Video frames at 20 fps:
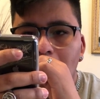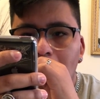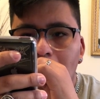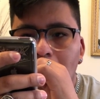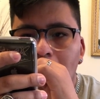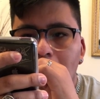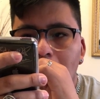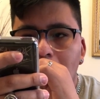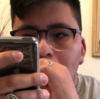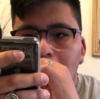
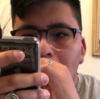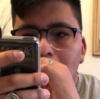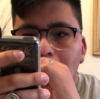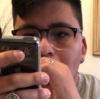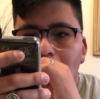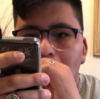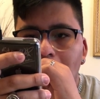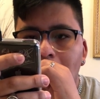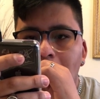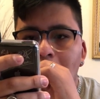Oh,
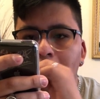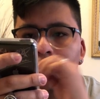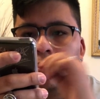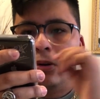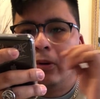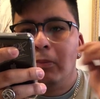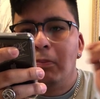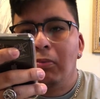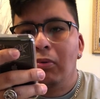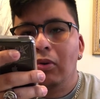
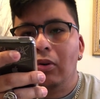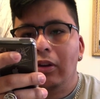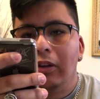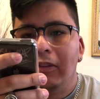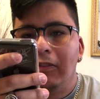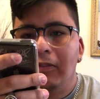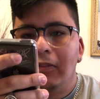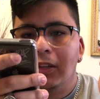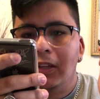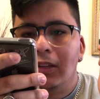Amor
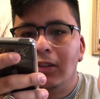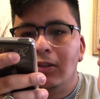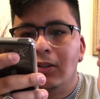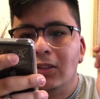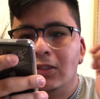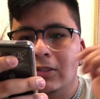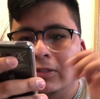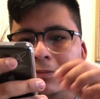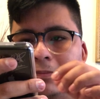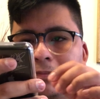Prohibido,